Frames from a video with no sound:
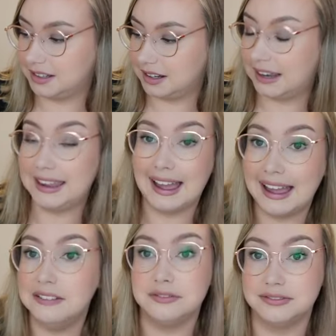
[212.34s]
I
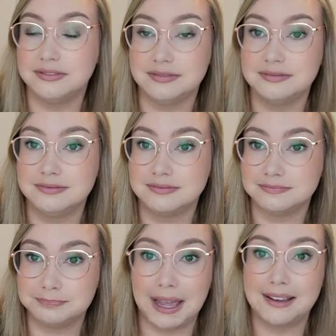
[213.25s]
have
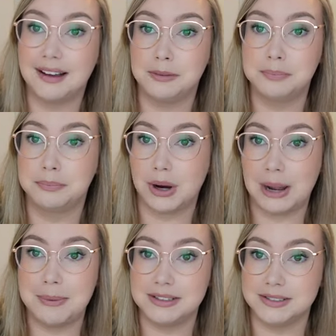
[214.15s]
backup brow
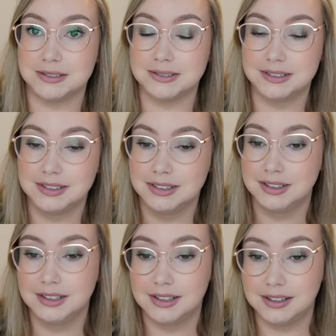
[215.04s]
pencils.
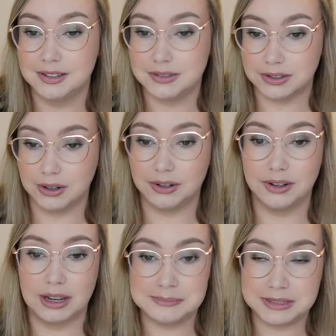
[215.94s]
So
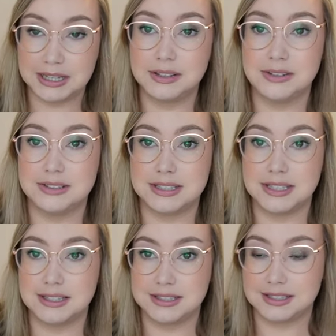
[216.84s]
I'm gonna use
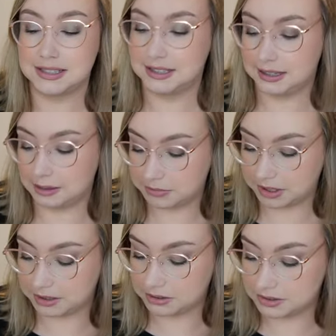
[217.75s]
this. I'm
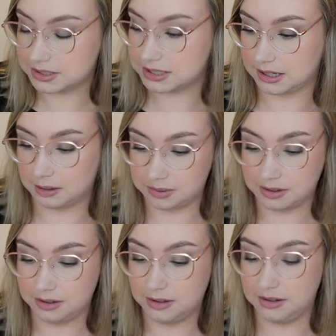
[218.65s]
gonna use this up.
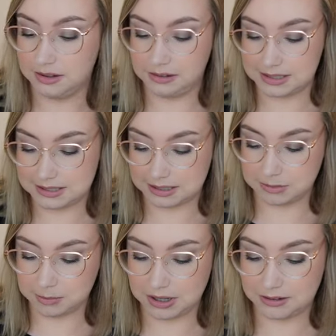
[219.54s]
This
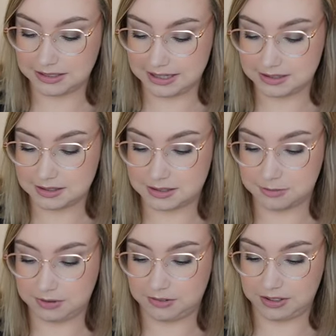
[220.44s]
Gimme Brow needs to
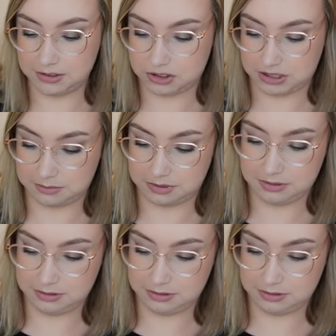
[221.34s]
be finished up